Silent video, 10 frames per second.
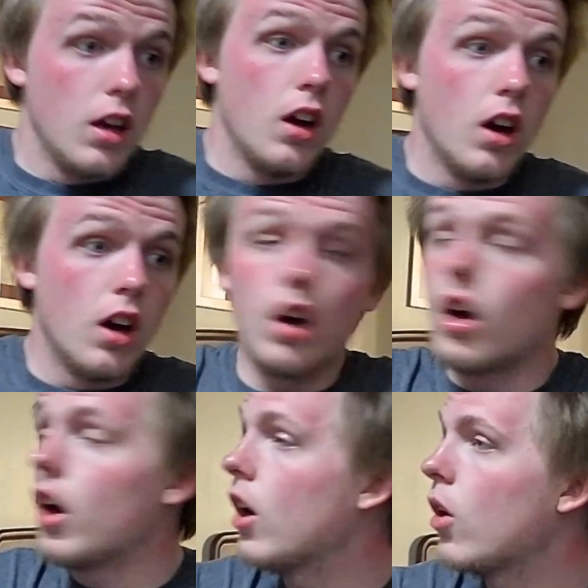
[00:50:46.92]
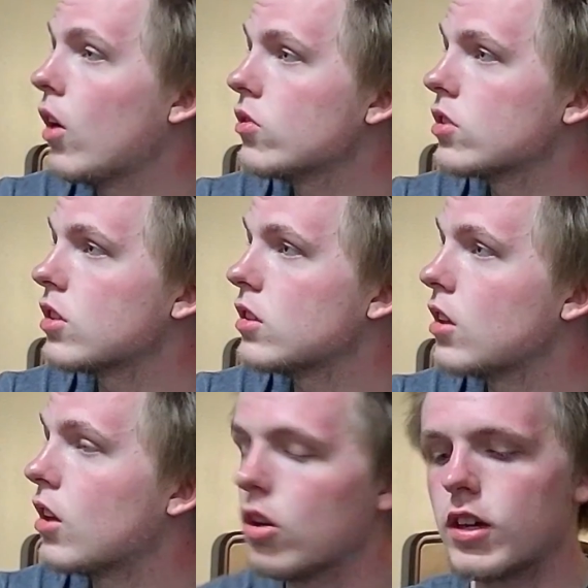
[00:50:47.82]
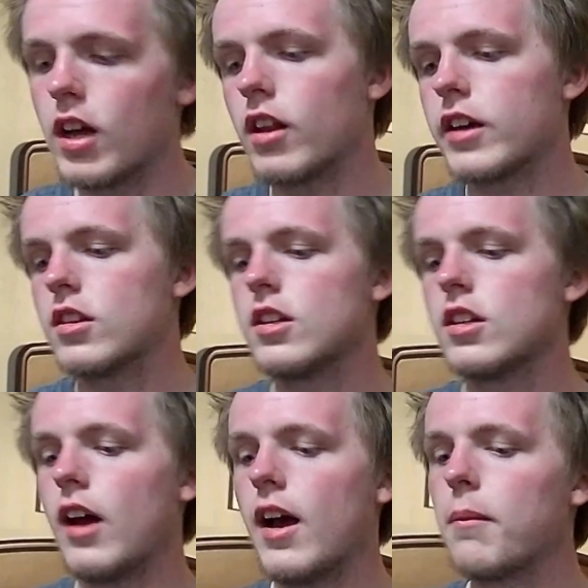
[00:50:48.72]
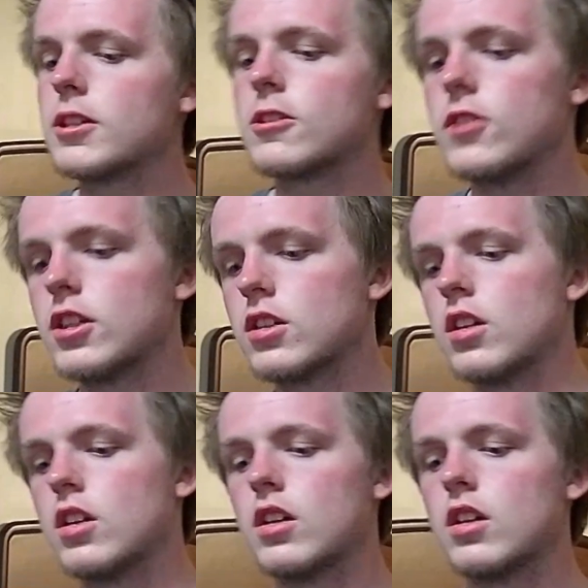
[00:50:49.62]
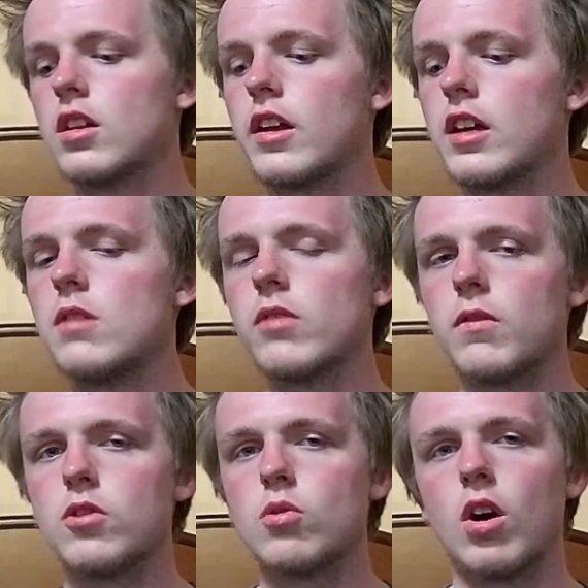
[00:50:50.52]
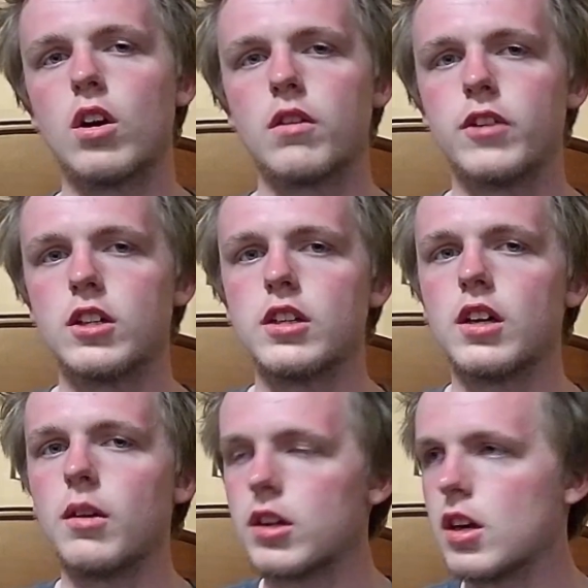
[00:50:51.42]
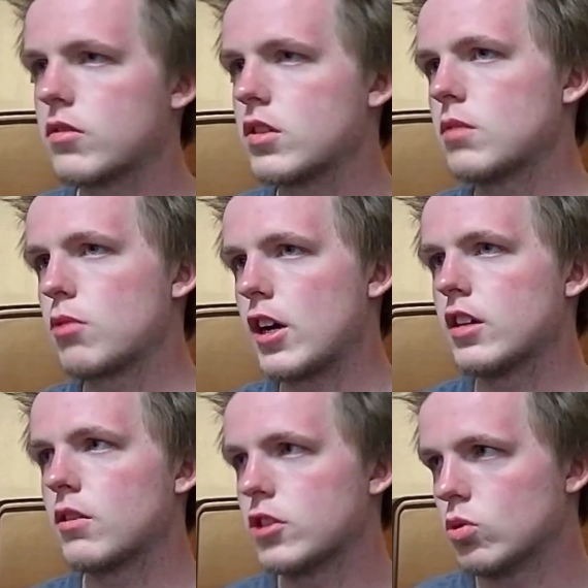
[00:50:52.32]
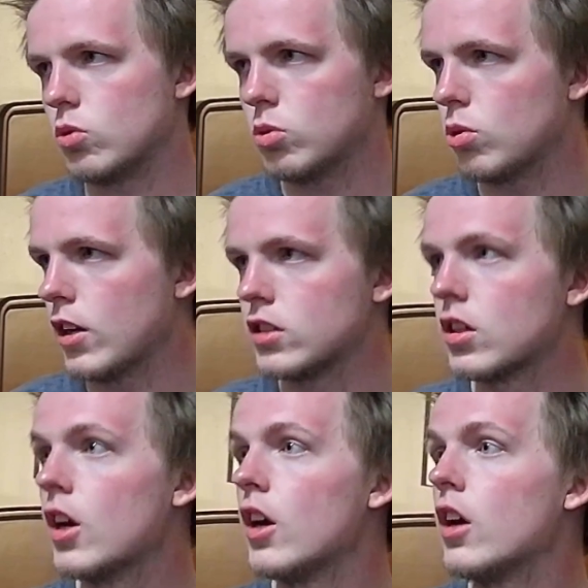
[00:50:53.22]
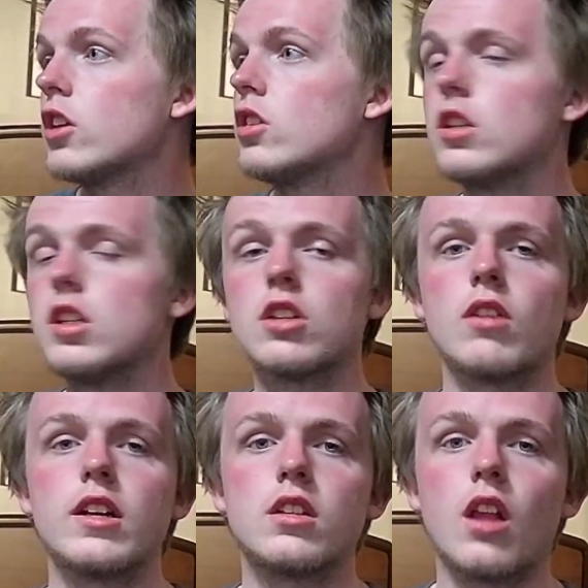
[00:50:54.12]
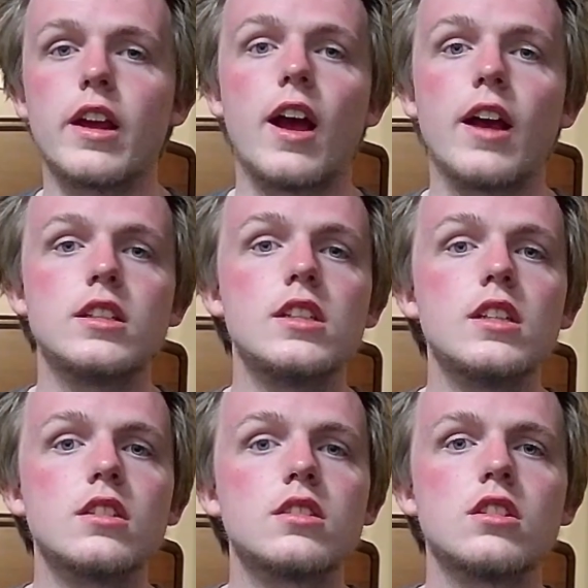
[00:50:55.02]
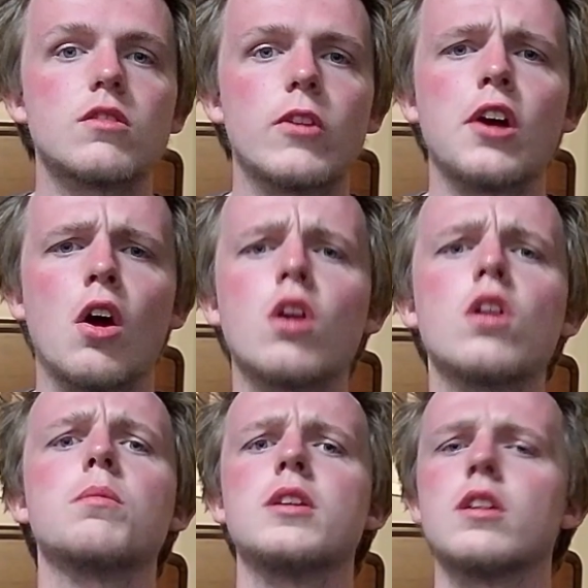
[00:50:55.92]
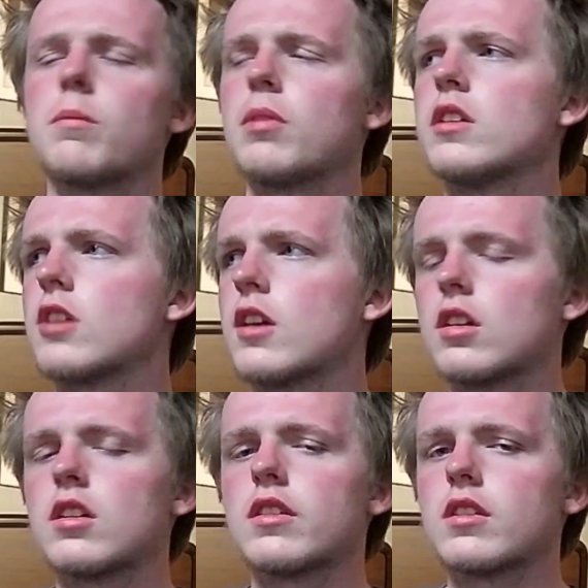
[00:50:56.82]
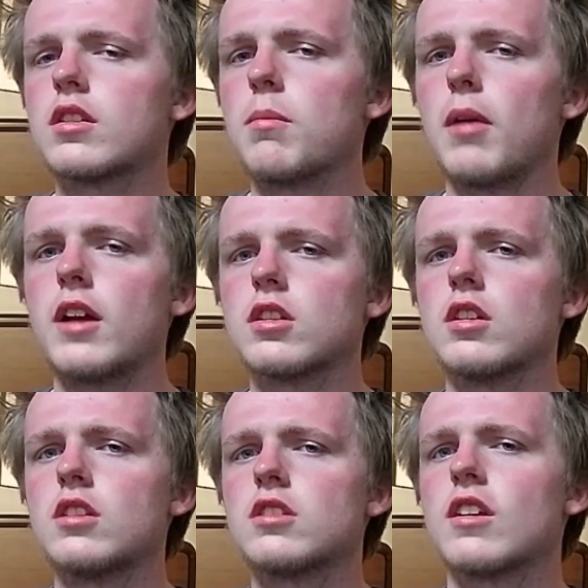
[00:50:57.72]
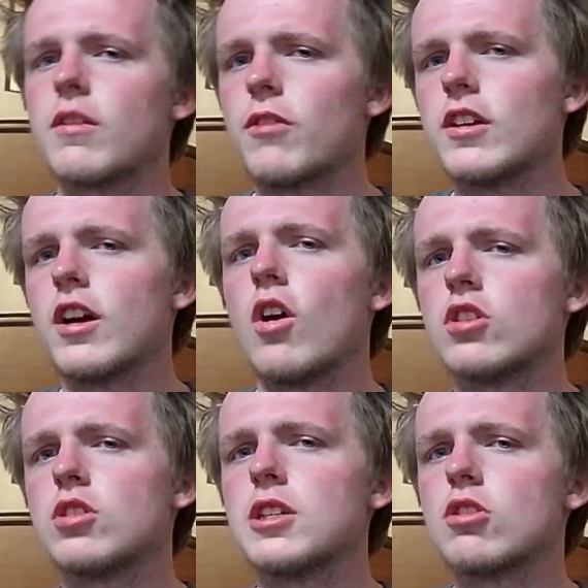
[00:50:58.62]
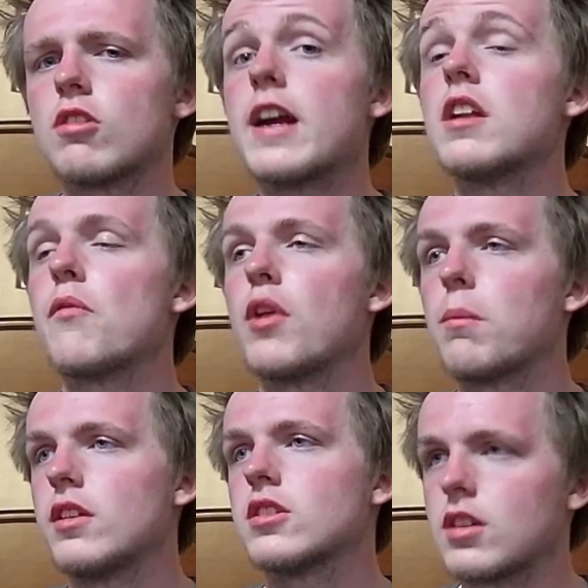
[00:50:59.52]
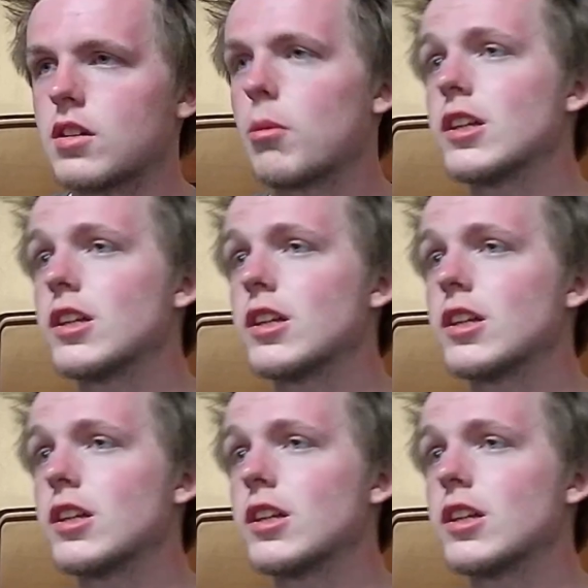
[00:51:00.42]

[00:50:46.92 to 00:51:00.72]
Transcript: I was gonna say something. Oh yeah, like the atmosphere. Like even if you are a very gifted, bright individual who has unique ideas, and it's very hard to be in a place like Nebraska. It's like very hard to be creative in a place like Nebraska.